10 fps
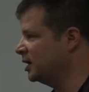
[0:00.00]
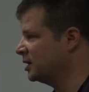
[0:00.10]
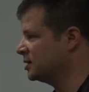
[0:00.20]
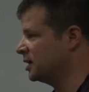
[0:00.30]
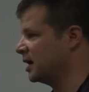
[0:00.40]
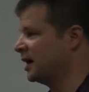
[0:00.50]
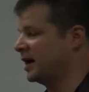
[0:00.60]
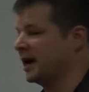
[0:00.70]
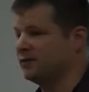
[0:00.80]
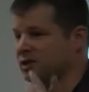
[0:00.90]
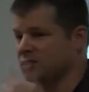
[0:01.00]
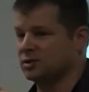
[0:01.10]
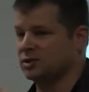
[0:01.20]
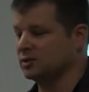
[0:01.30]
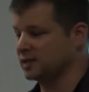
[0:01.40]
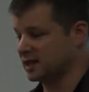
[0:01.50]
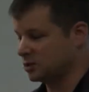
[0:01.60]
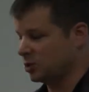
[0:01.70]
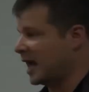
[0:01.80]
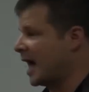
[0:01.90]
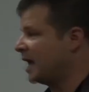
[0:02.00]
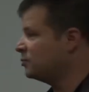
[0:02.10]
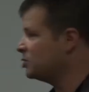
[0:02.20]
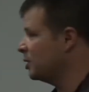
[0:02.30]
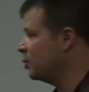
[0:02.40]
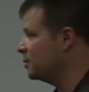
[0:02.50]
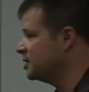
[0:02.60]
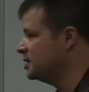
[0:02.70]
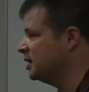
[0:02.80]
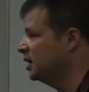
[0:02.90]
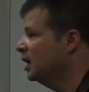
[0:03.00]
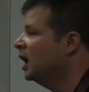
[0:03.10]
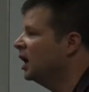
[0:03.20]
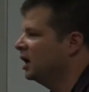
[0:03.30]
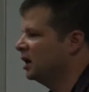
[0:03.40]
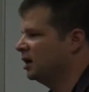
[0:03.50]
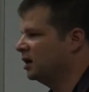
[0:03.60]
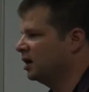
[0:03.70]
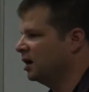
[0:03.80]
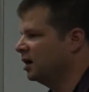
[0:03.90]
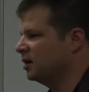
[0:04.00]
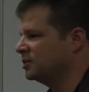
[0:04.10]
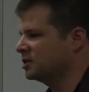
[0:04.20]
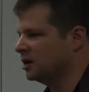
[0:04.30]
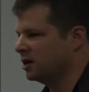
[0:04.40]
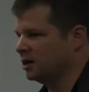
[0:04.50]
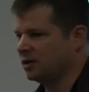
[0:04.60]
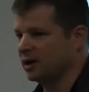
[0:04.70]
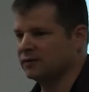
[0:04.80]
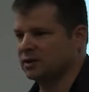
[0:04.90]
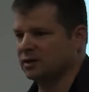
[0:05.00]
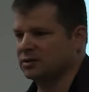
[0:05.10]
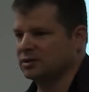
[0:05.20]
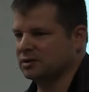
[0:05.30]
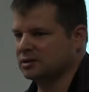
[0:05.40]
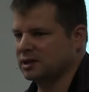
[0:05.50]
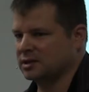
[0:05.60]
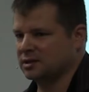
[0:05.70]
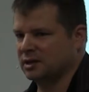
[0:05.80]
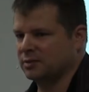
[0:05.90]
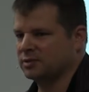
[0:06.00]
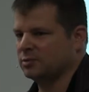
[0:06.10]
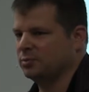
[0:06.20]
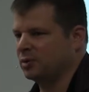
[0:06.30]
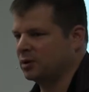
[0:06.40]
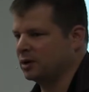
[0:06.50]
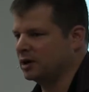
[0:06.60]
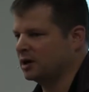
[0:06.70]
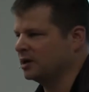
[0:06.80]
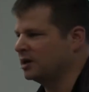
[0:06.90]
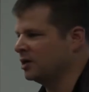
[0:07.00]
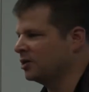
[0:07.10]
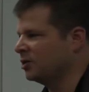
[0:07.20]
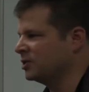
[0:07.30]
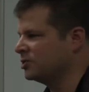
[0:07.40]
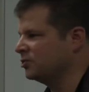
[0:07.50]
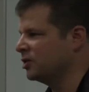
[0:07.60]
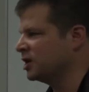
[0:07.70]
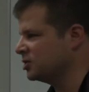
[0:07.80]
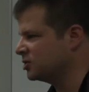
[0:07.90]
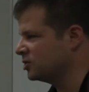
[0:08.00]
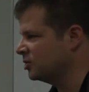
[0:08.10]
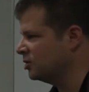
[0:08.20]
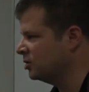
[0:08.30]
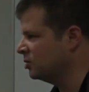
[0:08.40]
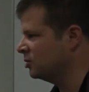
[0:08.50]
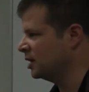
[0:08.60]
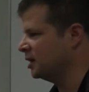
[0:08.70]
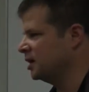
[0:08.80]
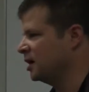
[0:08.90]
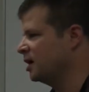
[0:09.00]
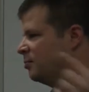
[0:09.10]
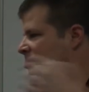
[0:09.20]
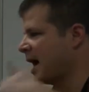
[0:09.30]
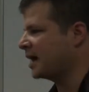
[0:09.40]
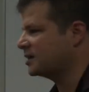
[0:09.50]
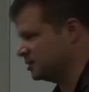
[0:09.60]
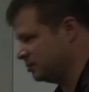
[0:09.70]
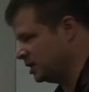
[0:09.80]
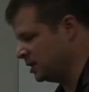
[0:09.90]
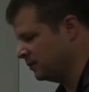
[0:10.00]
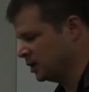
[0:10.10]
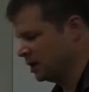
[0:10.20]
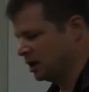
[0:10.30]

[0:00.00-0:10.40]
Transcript: in, and it's like, I have these new students, I just want to add them to my WebCT. I'm sorry, you have to go to desktop support, and then they're going to register you and then come back to me.